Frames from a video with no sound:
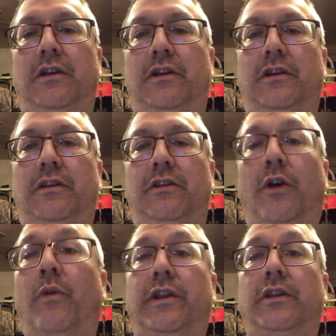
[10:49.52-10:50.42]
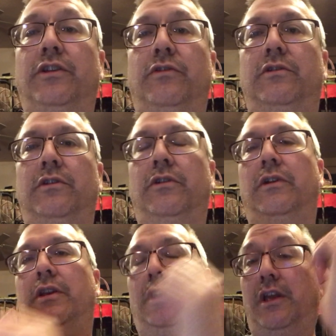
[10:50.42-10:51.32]
in knowing that you can do
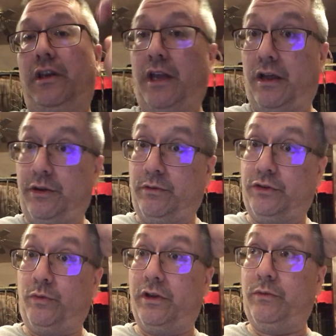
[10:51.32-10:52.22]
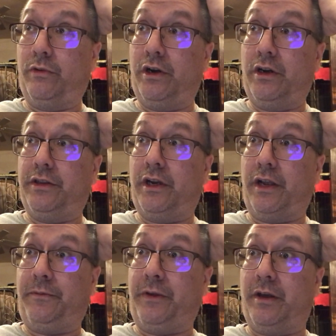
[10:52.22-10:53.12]
it. Now, there was one word that
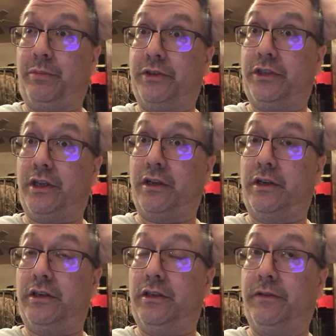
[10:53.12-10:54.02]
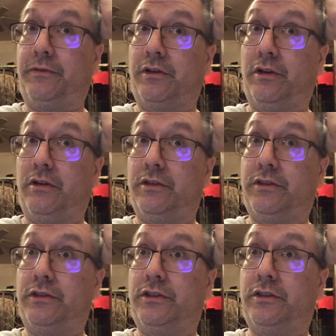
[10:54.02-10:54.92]
I found particularly difficult
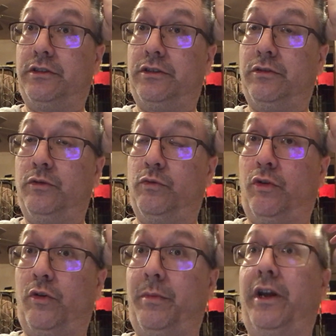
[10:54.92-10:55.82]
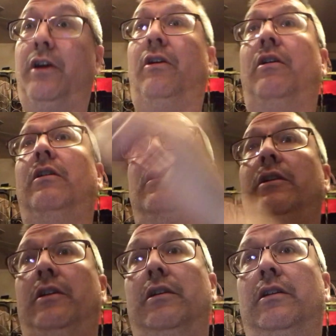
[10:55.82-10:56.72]
to roll my R
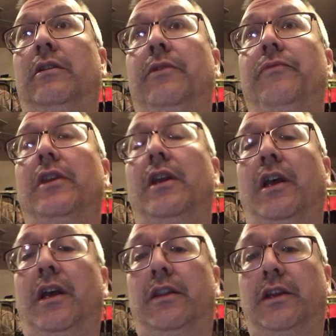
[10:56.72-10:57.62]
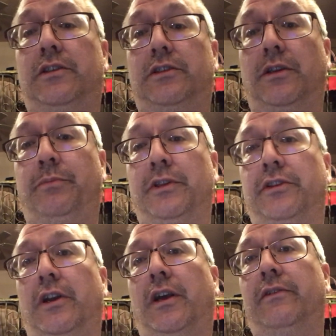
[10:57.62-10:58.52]
in, and that's
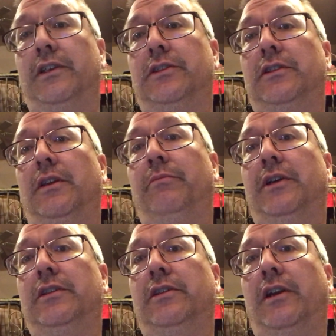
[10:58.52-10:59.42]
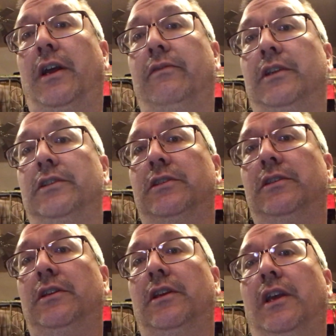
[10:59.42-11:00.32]
pondrables. Pondrables.
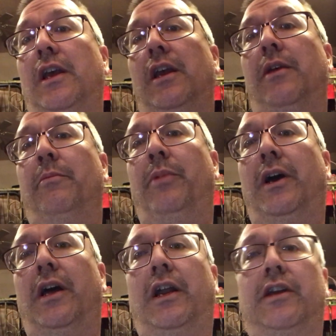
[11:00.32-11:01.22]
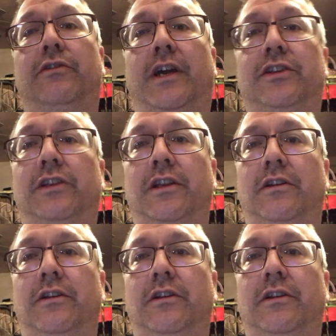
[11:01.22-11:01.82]
But I gradually